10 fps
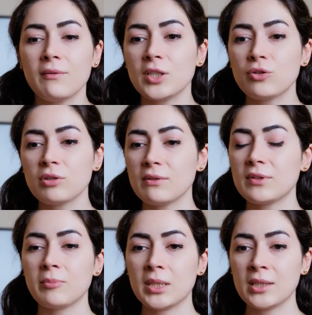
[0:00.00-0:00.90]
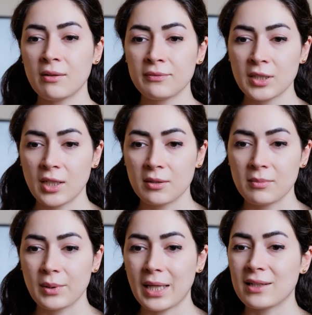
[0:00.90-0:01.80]
We need to give them enough
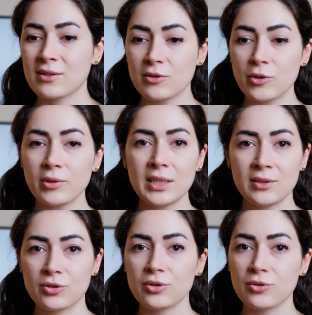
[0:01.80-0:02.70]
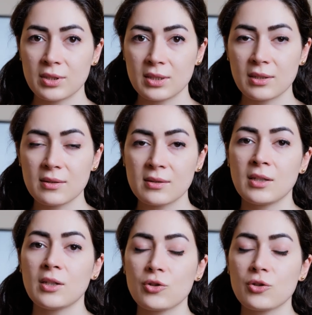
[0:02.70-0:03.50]
time and slowly introduce things